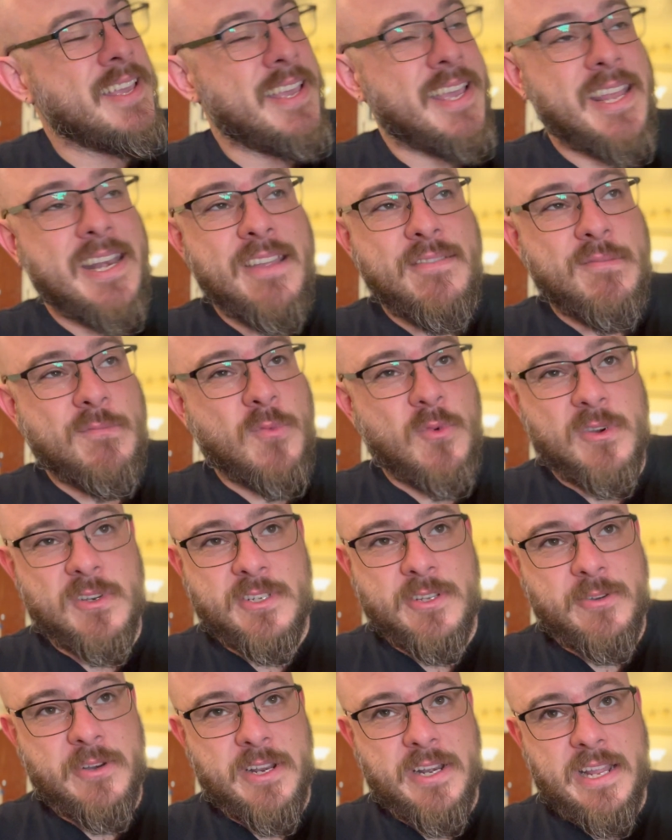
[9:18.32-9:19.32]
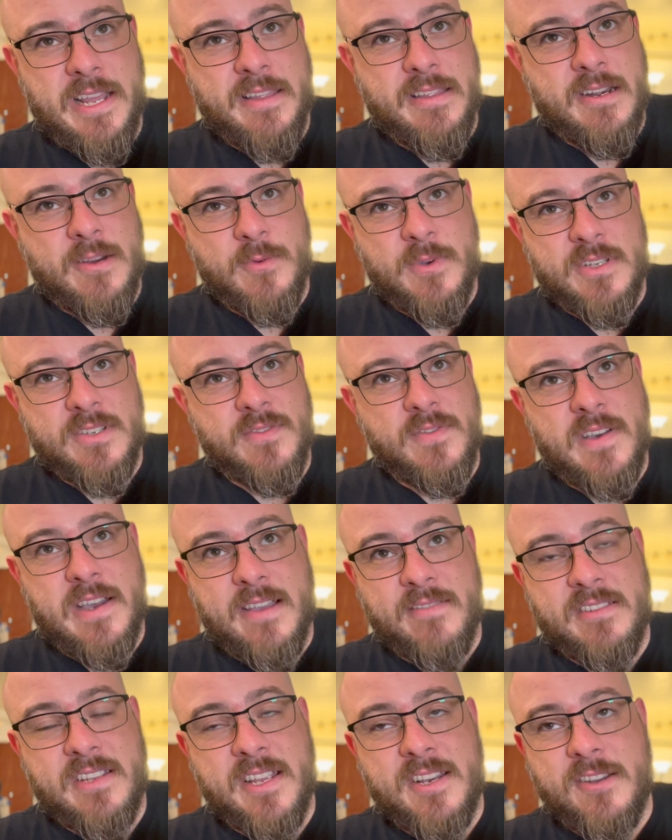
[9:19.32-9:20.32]
and even more so today than it was
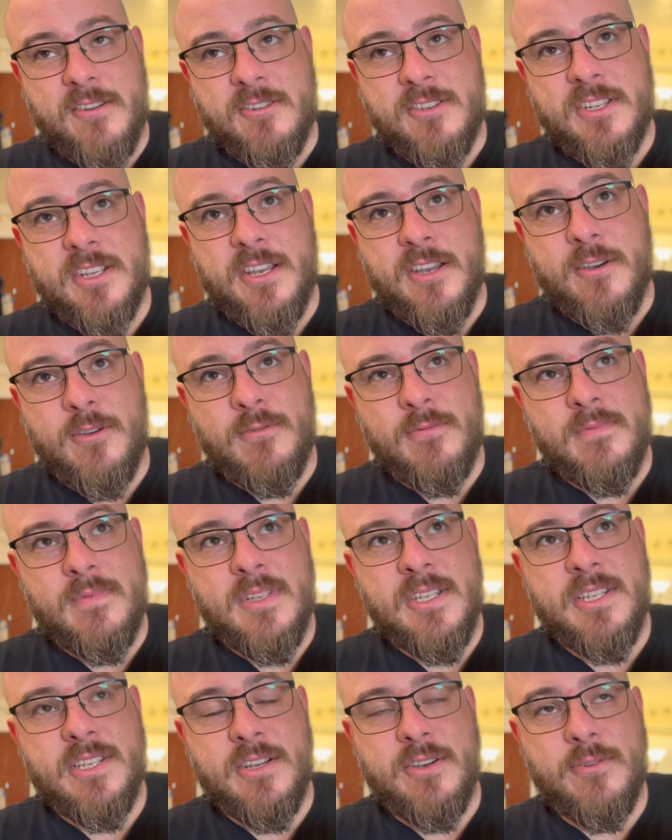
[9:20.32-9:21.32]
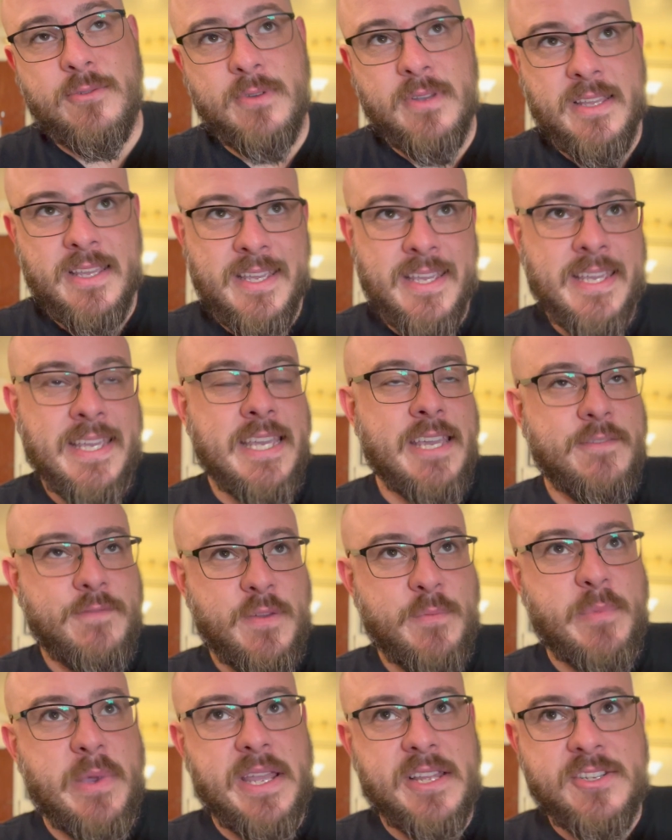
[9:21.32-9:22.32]
5-10 years ago. So if
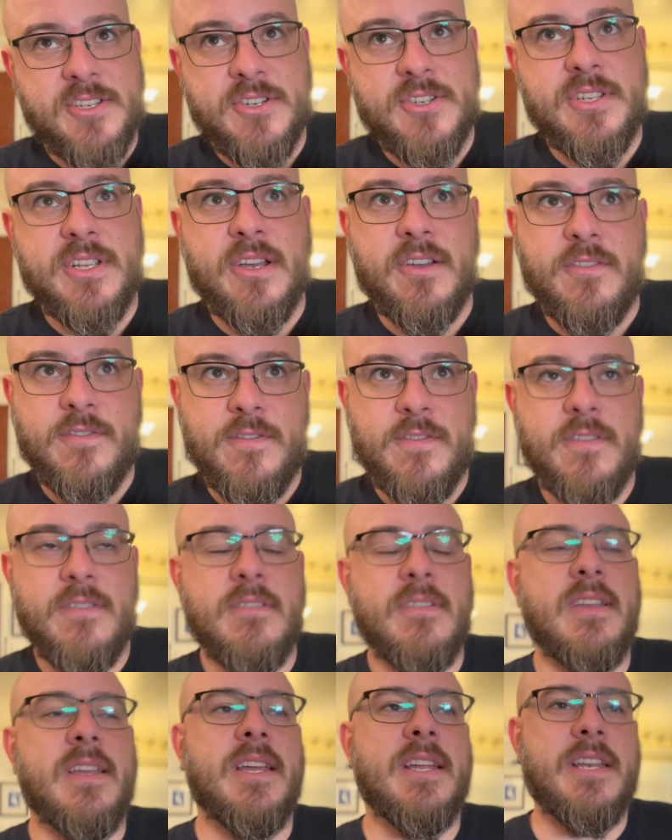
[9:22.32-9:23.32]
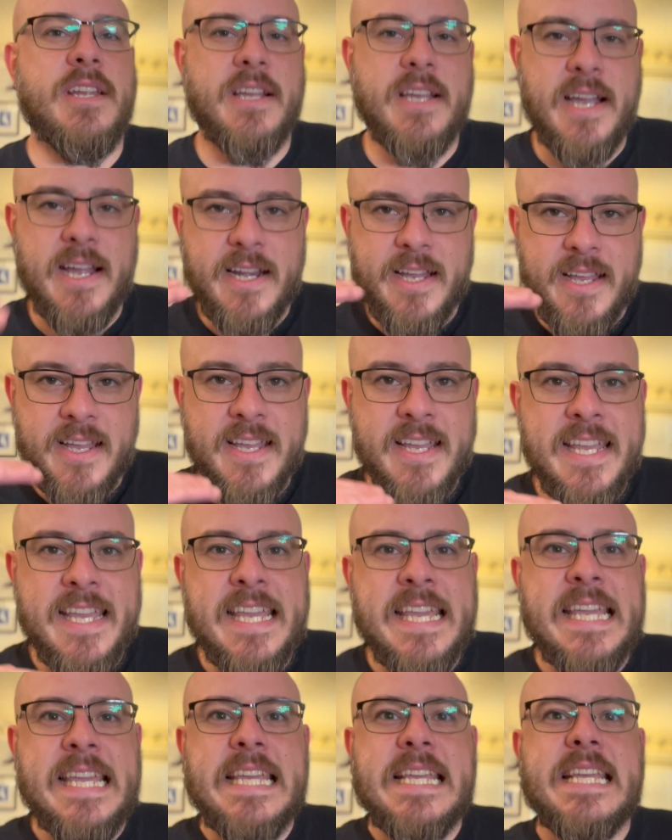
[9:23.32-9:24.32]
you pace yourself, you kind of
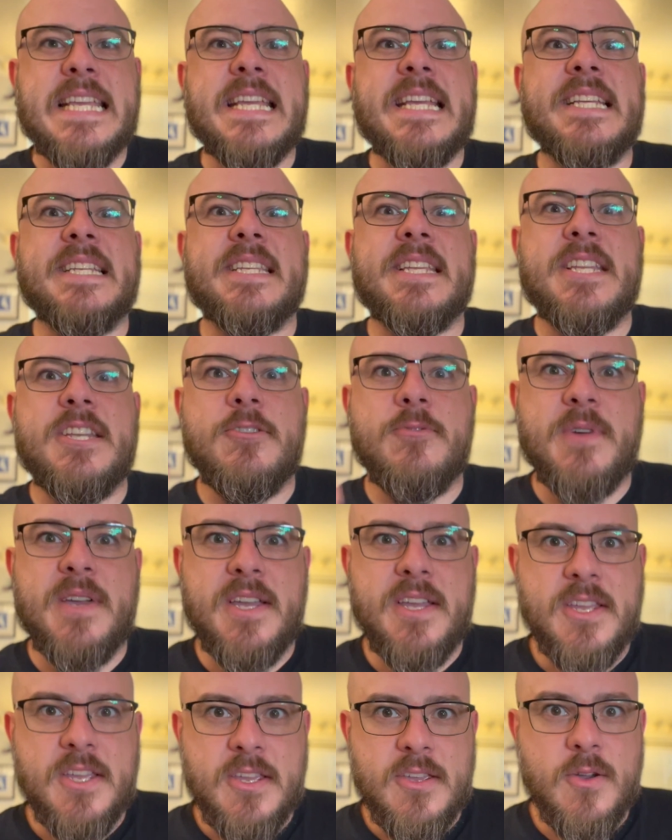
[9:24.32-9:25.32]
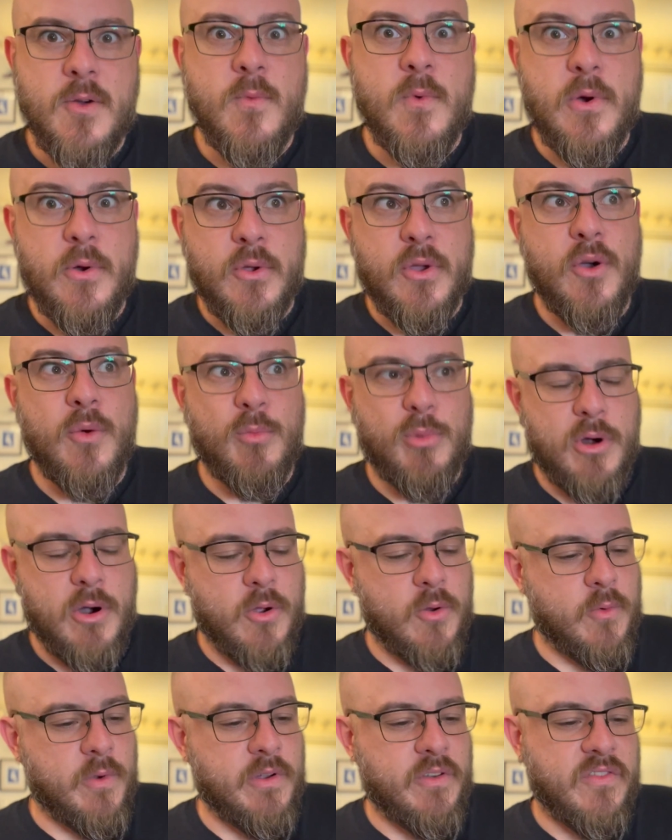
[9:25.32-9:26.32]
ease into it, you won't go
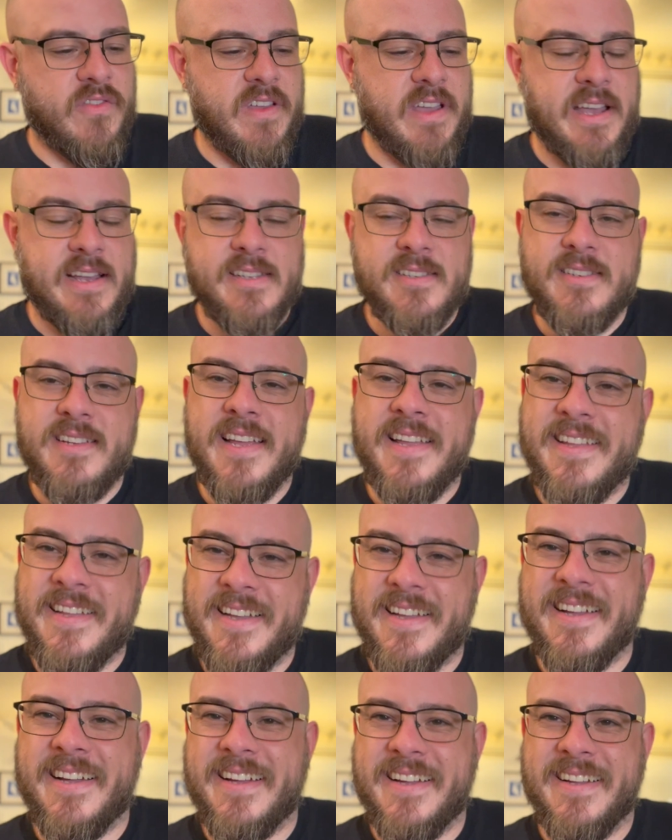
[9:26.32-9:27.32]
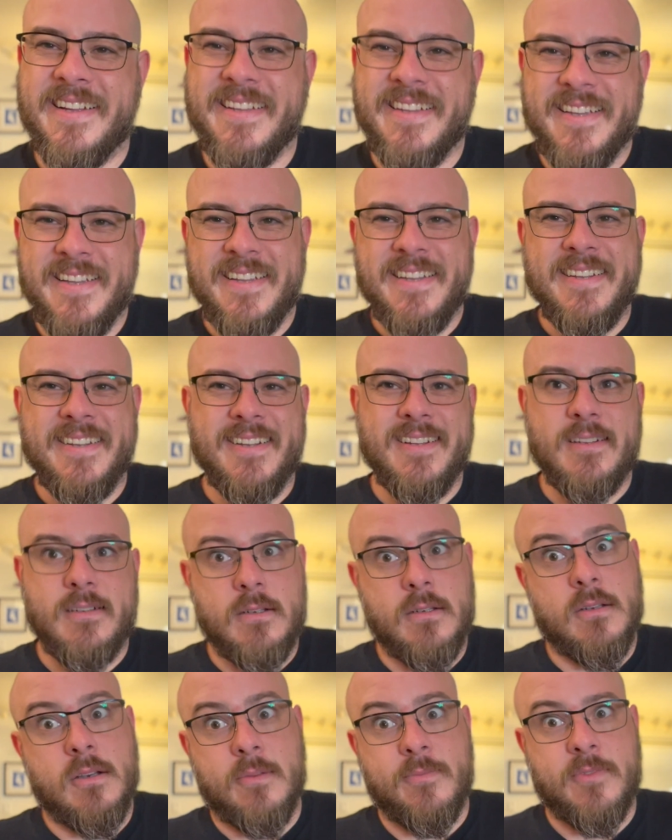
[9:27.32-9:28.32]
broke real fast.
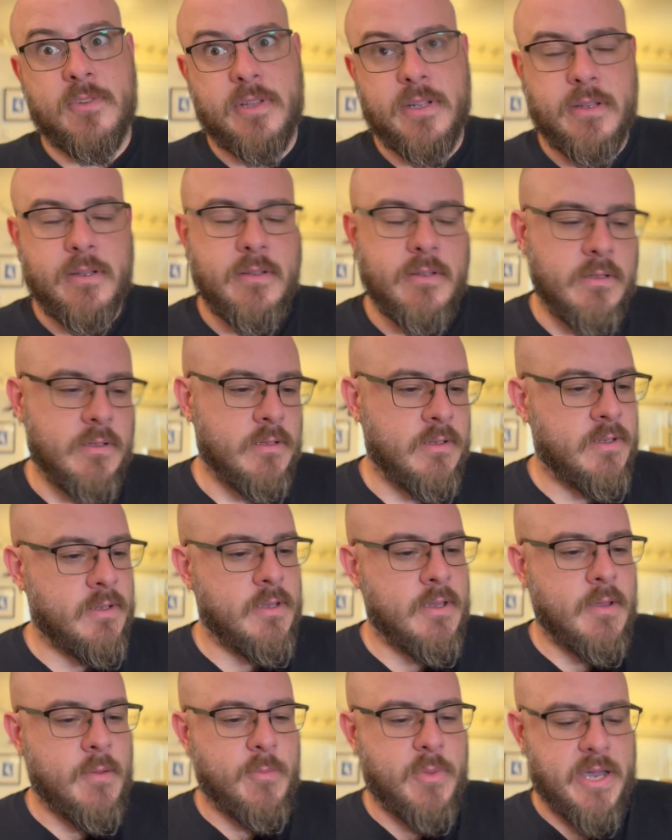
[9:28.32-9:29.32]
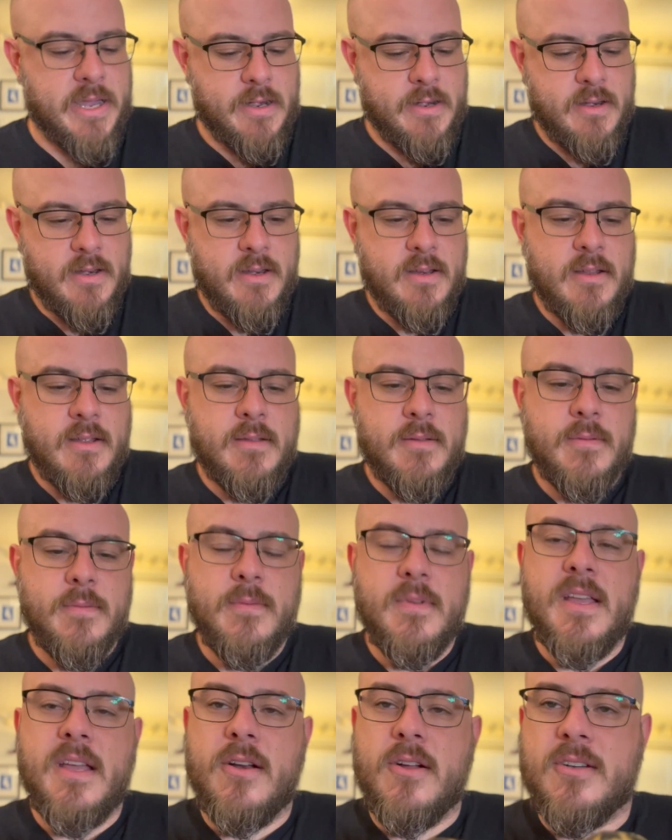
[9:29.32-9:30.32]
Hopefully. But
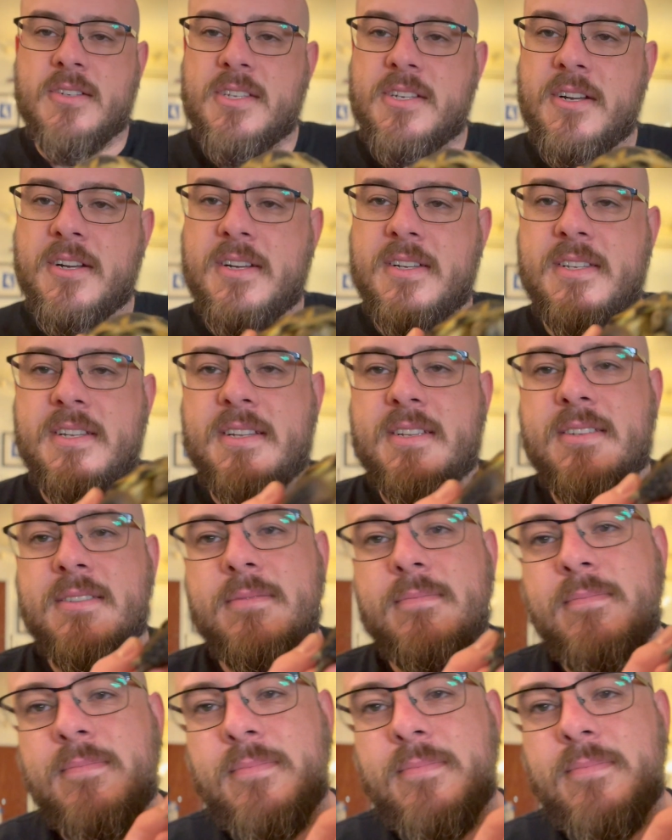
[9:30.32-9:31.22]
in all seriousness,